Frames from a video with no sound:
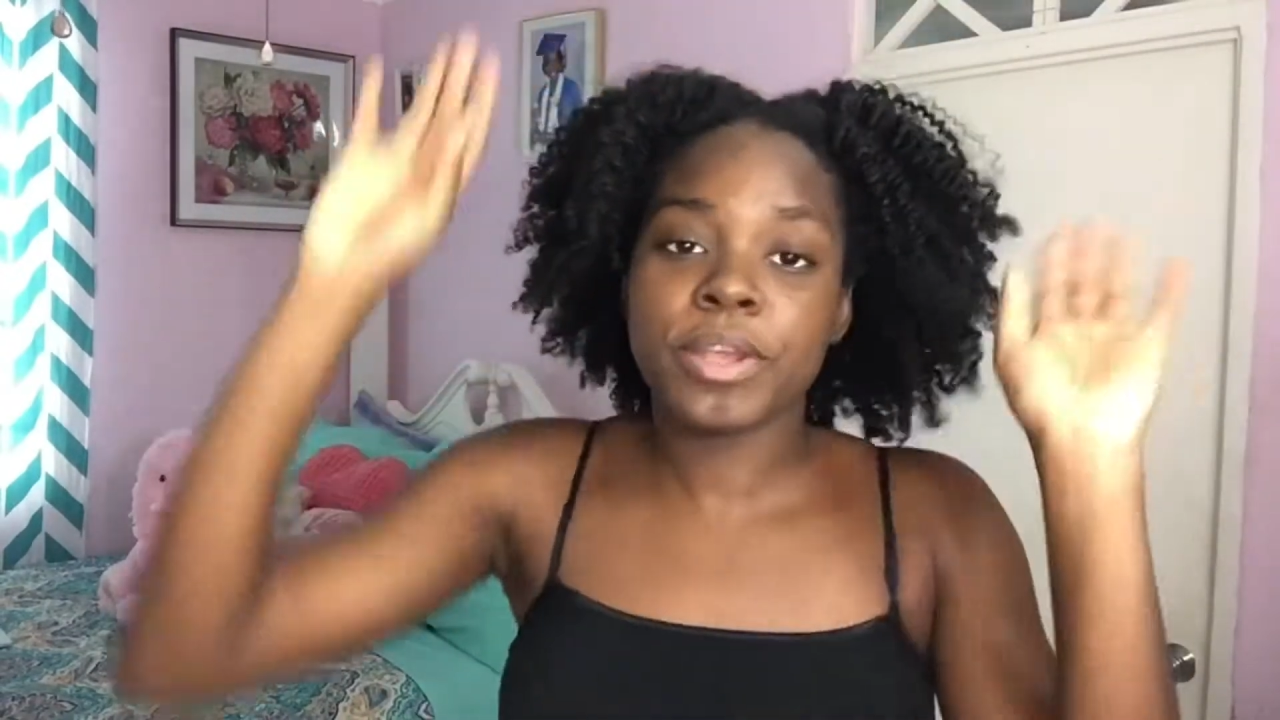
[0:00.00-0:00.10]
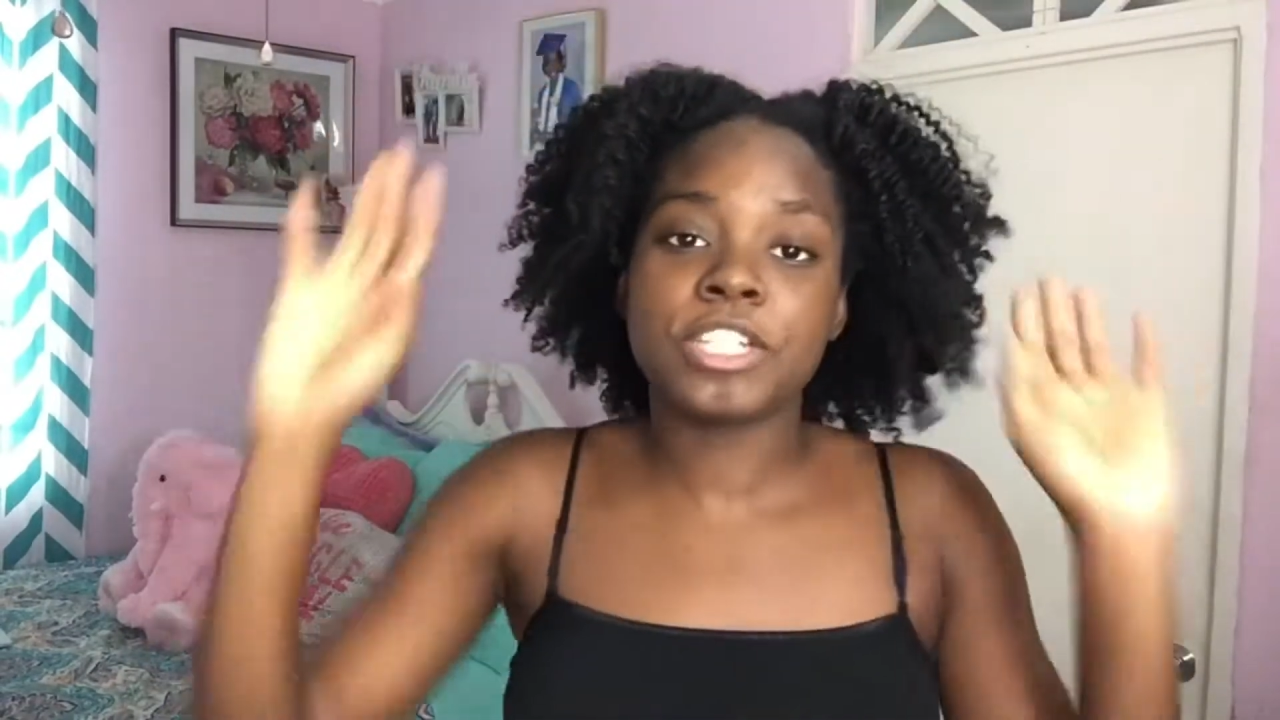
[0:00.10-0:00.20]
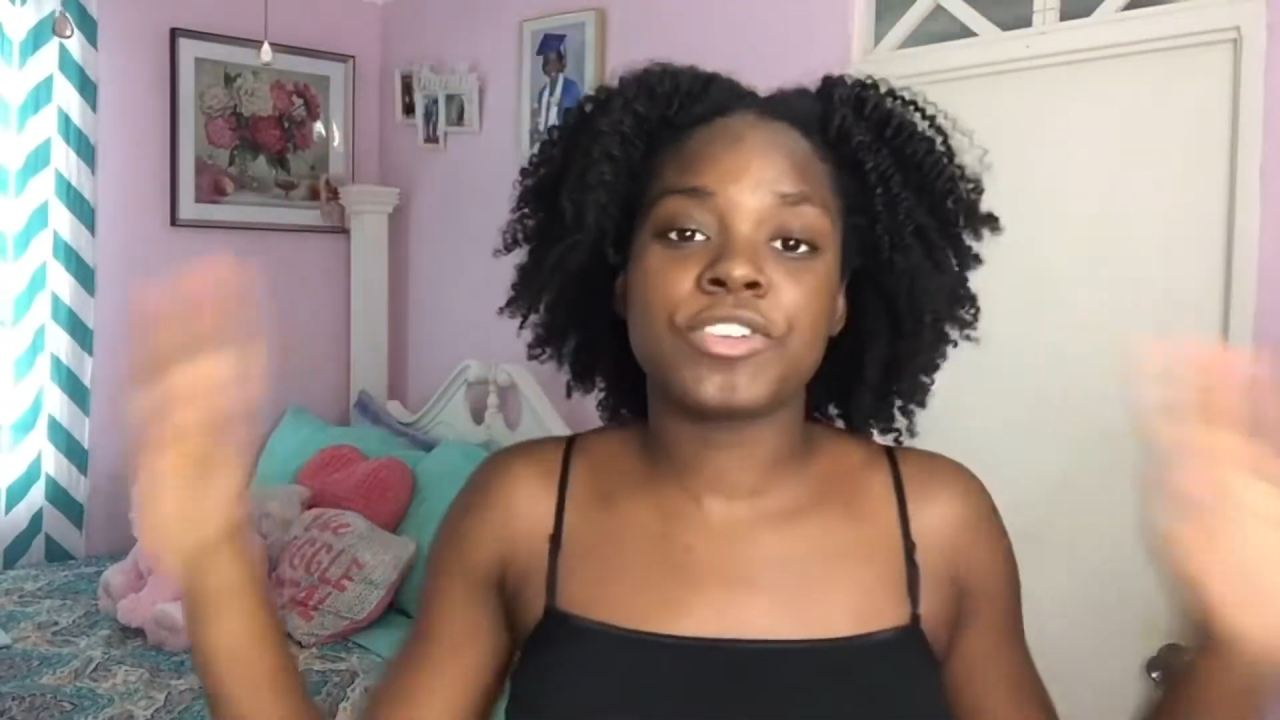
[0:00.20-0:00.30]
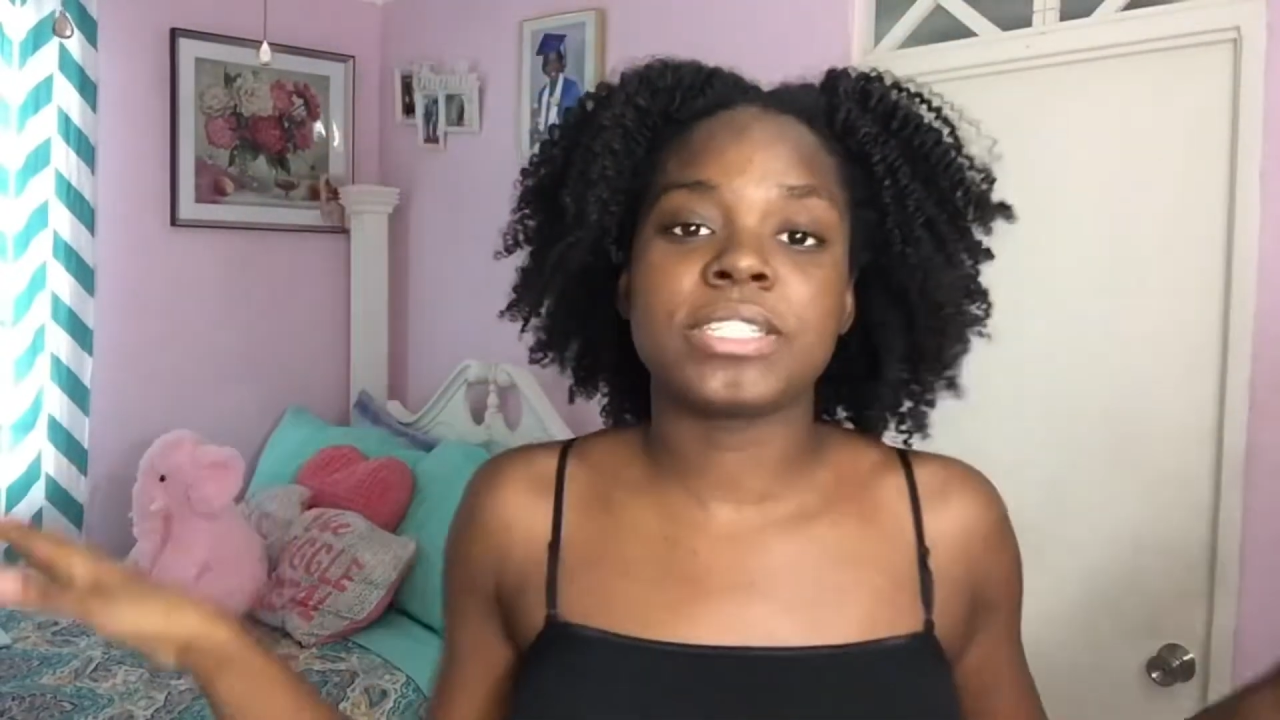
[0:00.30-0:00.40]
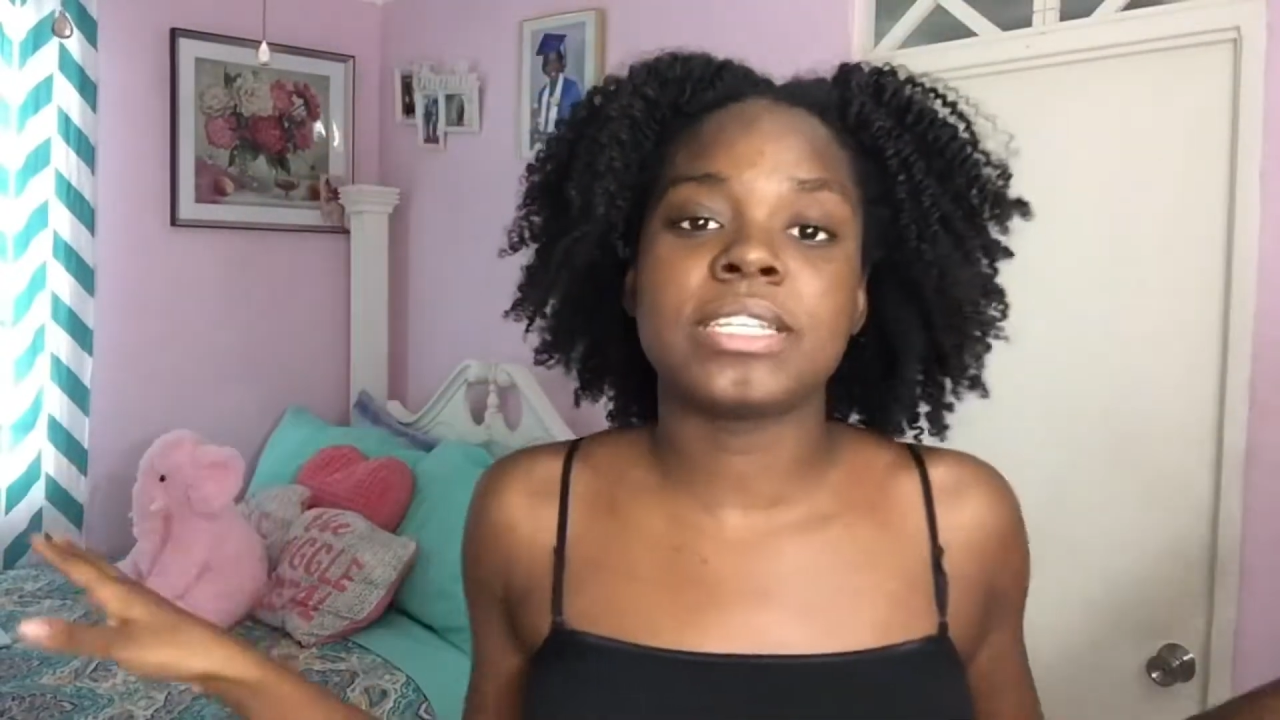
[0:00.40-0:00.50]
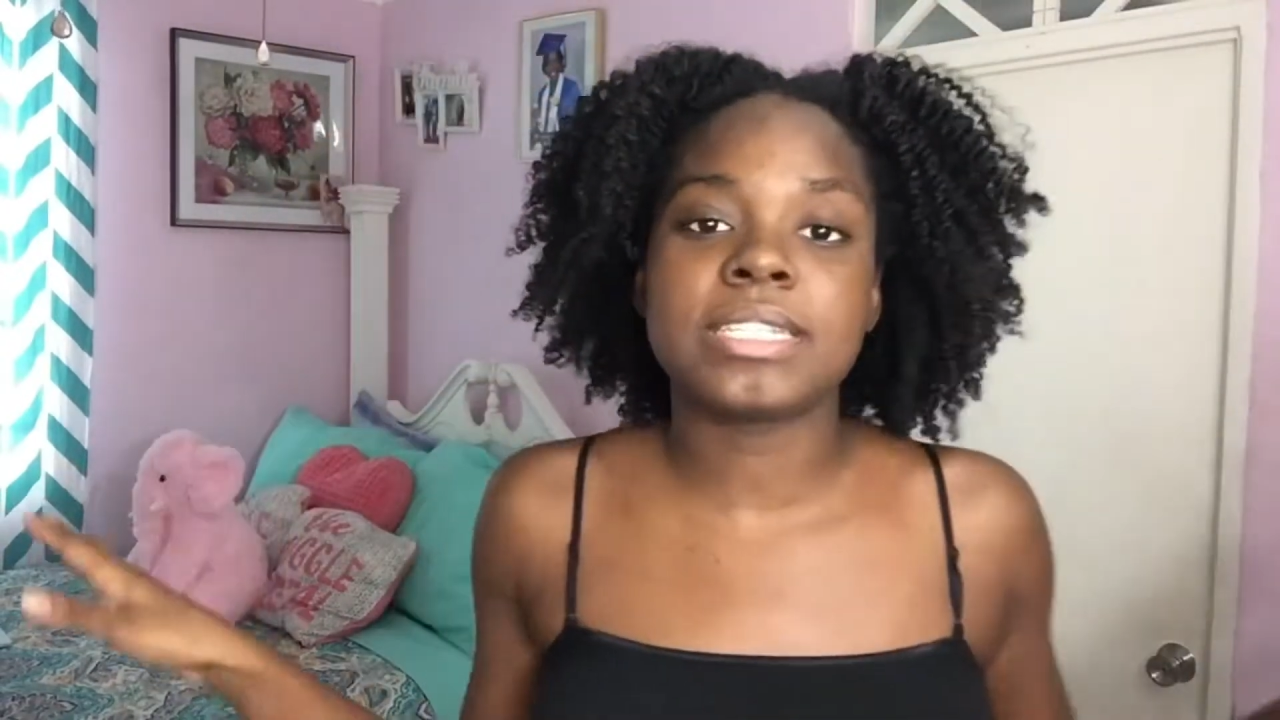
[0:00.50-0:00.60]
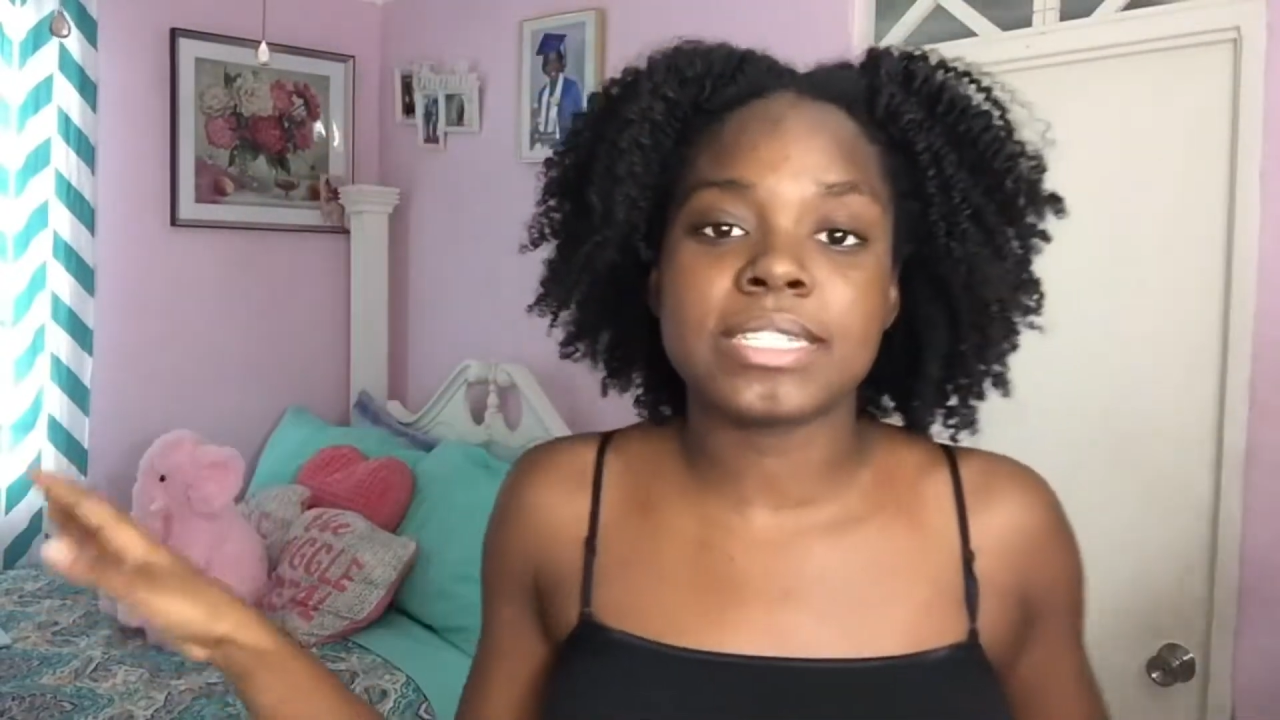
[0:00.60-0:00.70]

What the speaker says: interested